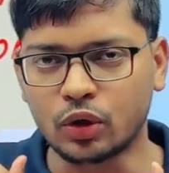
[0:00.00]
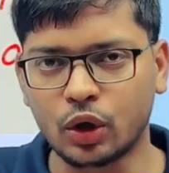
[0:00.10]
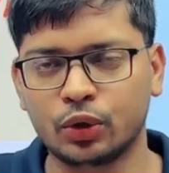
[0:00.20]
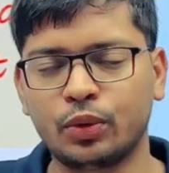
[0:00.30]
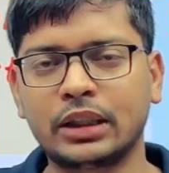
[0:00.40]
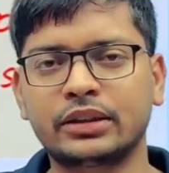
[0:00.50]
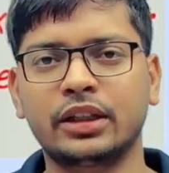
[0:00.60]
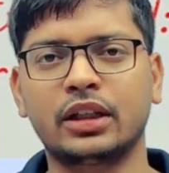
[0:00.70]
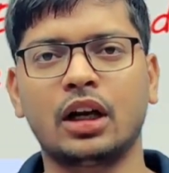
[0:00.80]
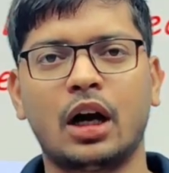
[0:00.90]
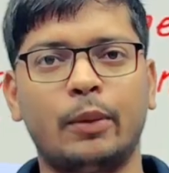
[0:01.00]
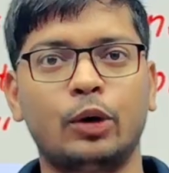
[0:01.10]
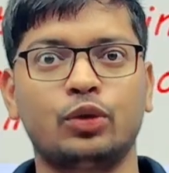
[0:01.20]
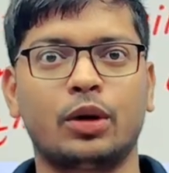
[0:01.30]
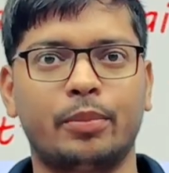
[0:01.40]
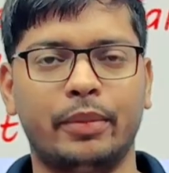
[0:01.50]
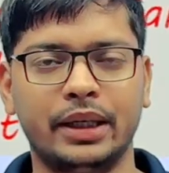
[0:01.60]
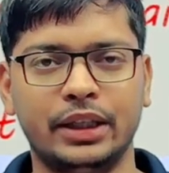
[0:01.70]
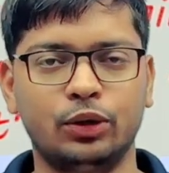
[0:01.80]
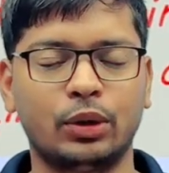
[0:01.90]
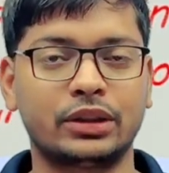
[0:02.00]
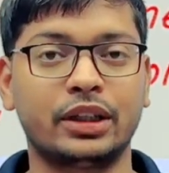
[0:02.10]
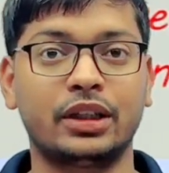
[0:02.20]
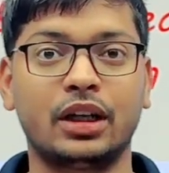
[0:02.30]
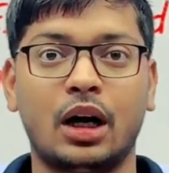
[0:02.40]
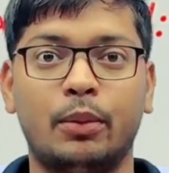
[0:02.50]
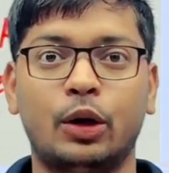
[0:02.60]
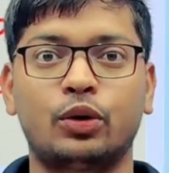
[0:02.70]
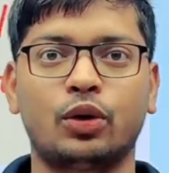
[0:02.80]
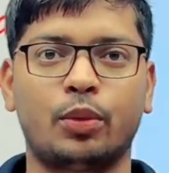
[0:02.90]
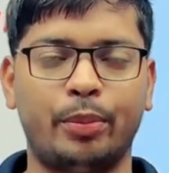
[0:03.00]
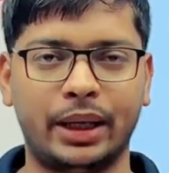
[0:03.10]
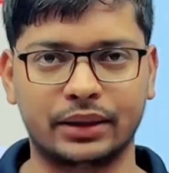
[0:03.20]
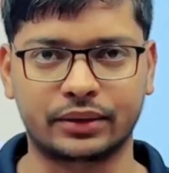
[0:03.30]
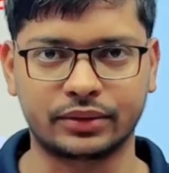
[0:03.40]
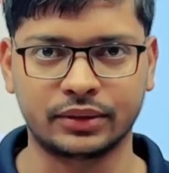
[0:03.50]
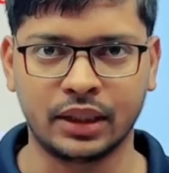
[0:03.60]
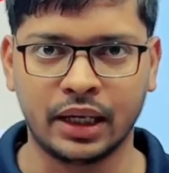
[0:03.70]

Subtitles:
you are thinking about your money, you are thinking about your wealth.